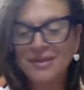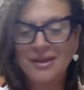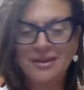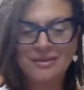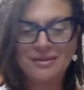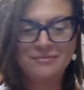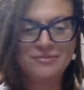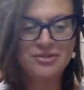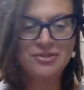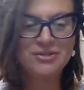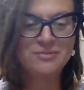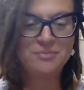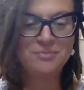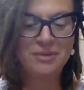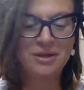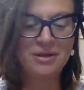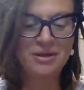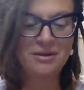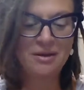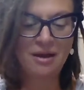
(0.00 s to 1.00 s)
I have just
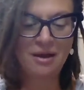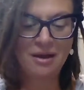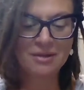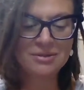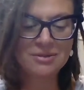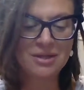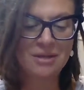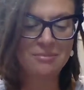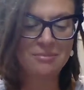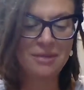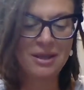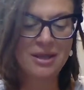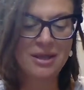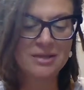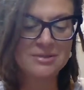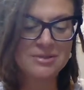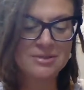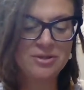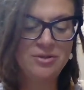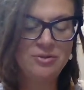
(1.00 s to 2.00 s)
been knocked on my
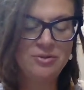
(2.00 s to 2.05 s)
ass.